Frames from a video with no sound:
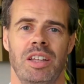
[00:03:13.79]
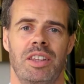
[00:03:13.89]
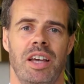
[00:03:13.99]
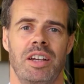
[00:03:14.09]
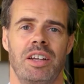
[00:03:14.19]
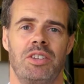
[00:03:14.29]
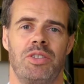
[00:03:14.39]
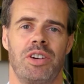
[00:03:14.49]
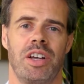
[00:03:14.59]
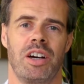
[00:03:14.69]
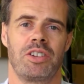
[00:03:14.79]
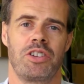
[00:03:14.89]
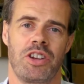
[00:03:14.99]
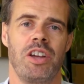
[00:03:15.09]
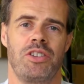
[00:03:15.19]
then it's very hard to
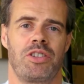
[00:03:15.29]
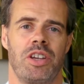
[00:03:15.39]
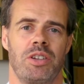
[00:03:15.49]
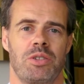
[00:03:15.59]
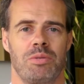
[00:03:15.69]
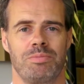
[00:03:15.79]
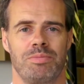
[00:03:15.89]
change things.